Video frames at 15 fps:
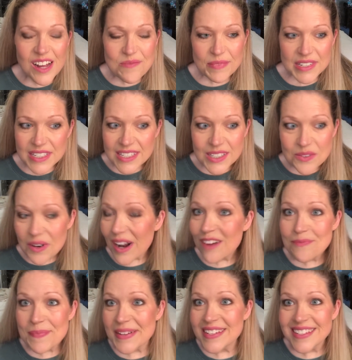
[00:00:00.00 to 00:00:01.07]
This is what
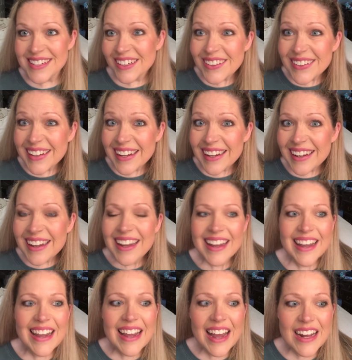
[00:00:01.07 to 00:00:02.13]
I've been doing.
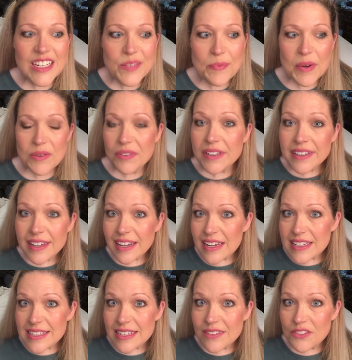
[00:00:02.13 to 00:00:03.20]
It has been really
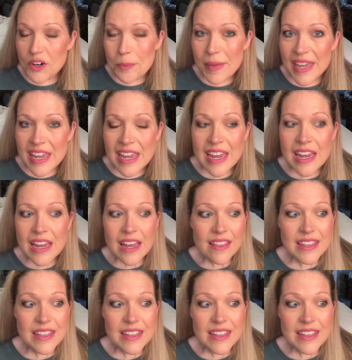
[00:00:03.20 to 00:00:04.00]
easy for me.